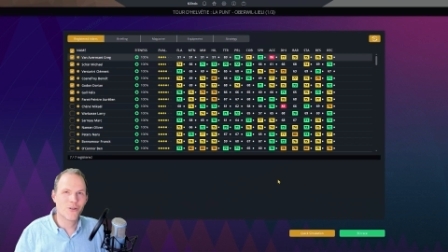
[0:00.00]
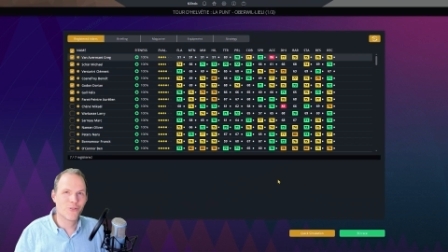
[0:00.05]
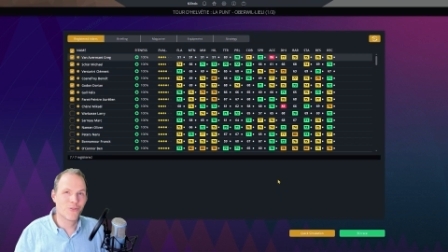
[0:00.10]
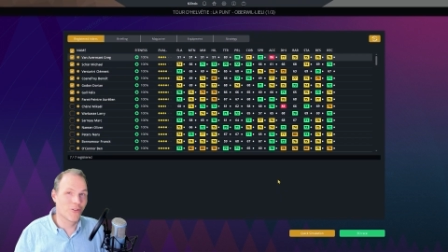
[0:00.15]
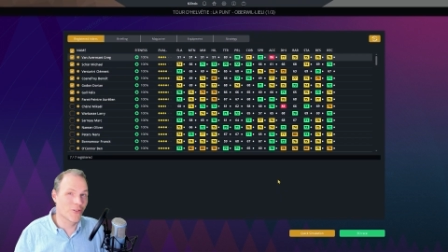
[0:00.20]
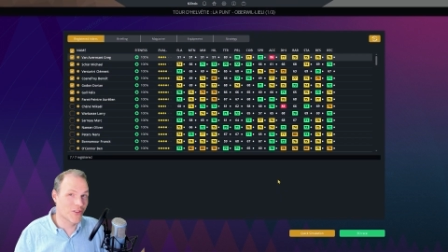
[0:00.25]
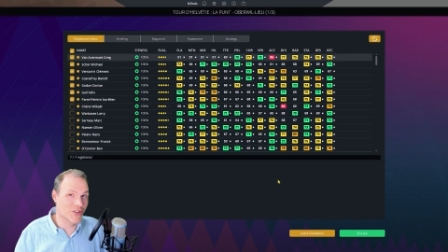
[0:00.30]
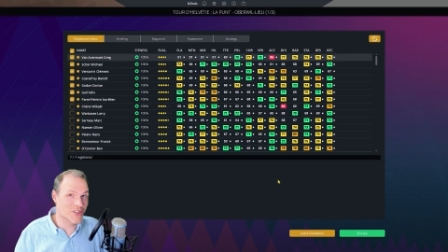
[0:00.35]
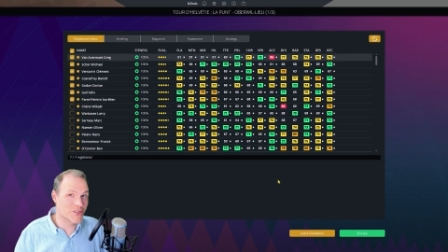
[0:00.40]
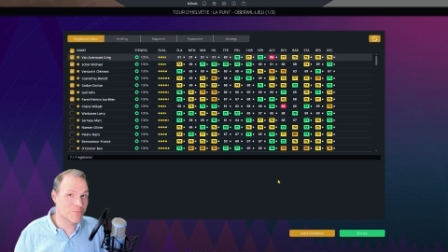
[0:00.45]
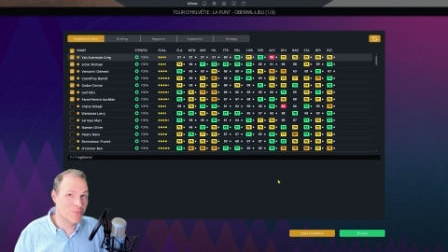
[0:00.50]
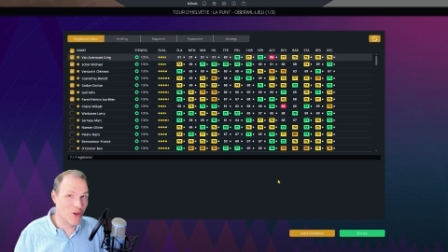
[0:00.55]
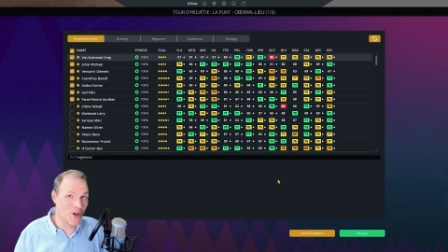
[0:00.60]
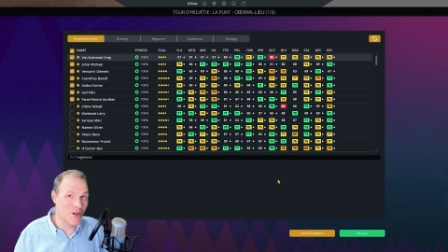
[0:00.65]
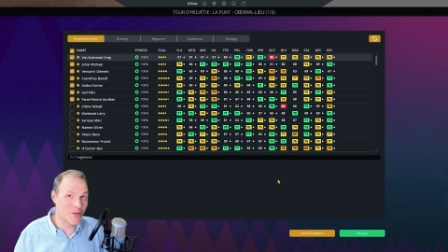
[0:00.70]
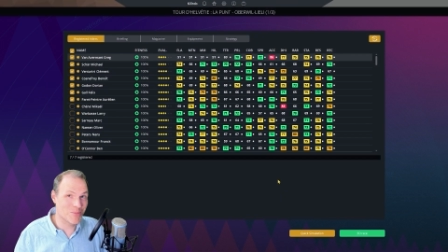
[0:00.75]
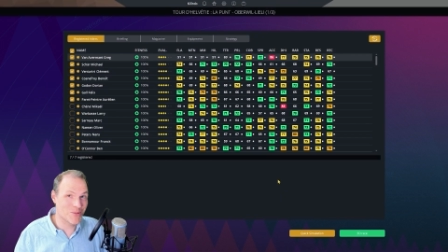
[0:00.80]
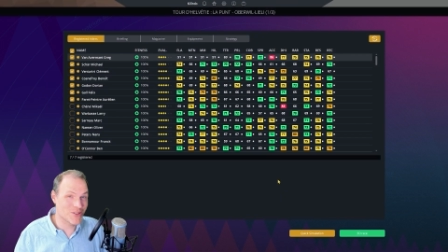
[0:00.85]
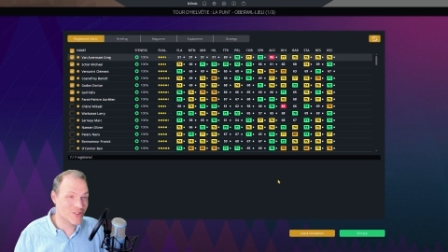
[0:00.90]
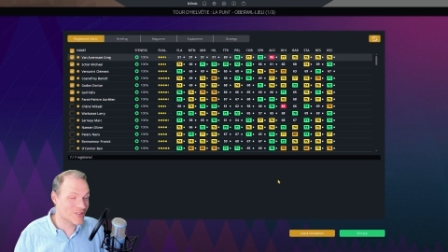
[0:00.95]
For this
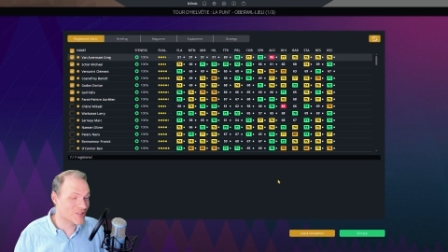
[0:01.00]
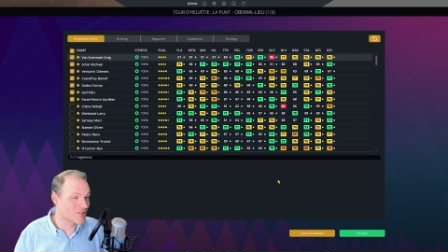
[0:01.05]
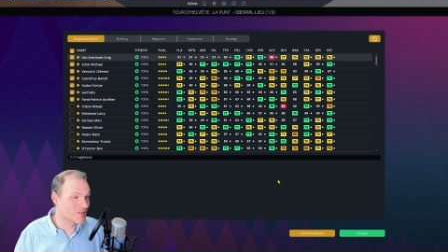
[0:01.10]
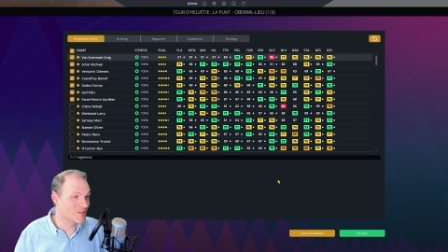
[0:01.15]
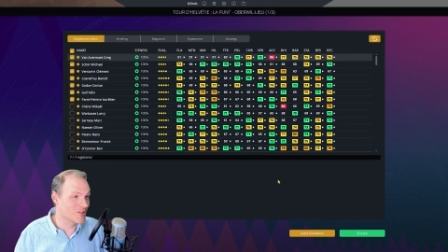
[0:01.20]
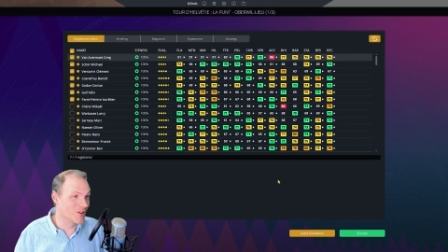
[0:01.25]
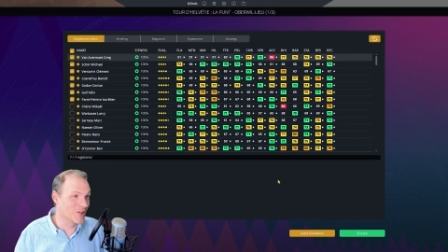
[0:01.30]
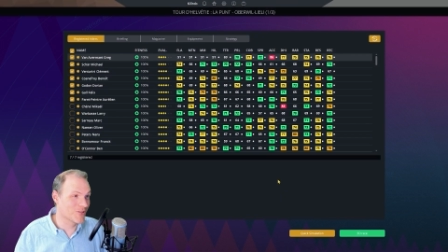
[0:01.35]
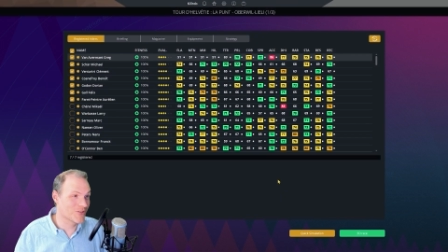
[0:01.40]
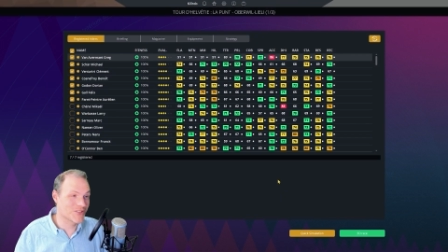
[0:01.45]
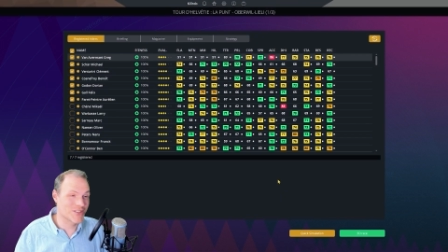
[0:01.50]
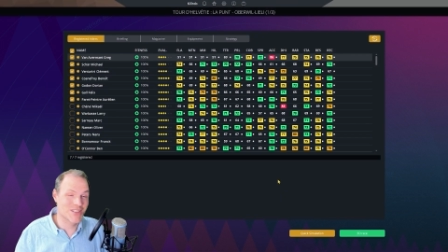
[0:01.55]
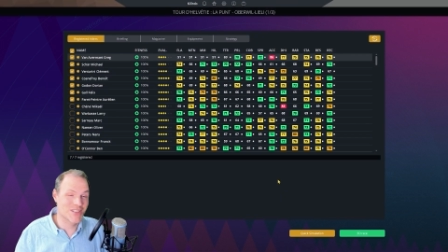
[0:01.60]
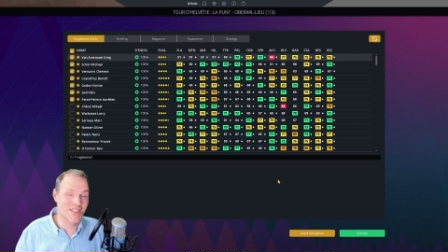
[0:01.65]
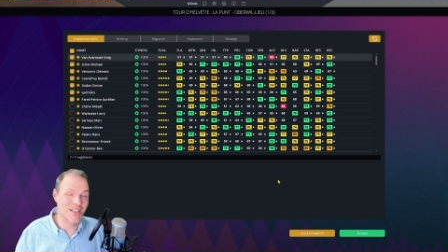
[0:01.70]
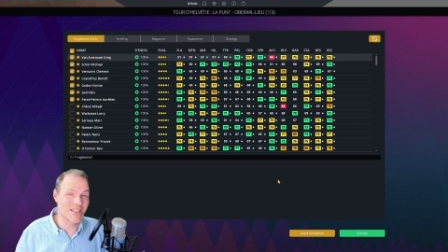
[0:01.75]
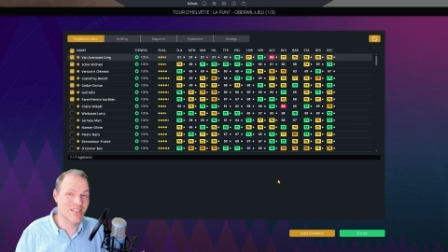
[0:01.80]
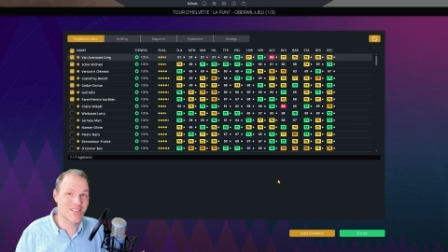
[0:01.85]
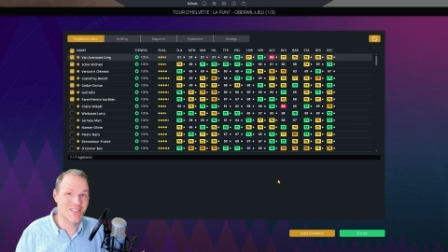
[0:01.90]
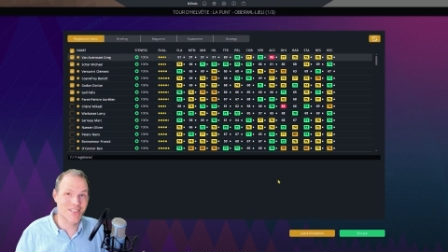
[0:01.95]
purpose of
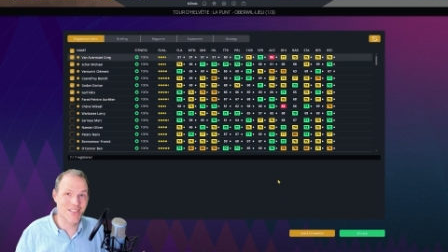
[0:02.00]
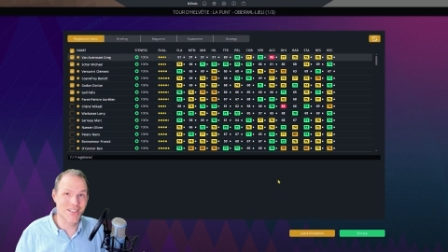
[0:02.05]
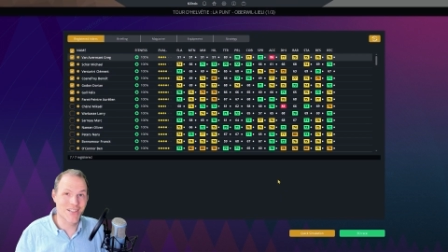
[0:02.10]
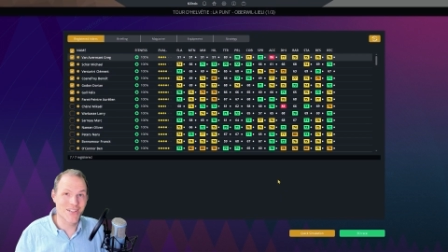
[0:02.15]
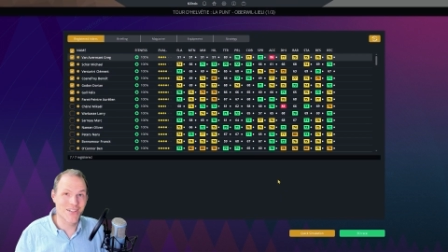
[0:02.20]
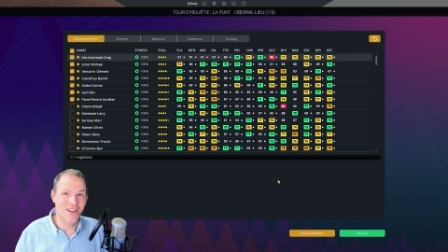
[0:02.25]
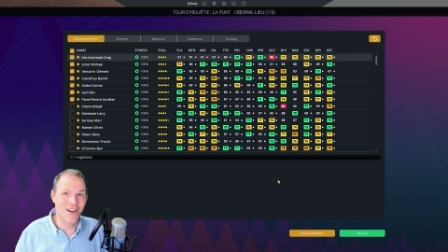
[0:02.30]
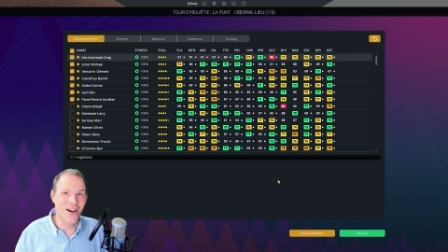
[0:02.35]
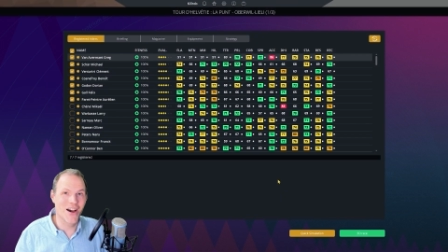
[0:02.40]
testing,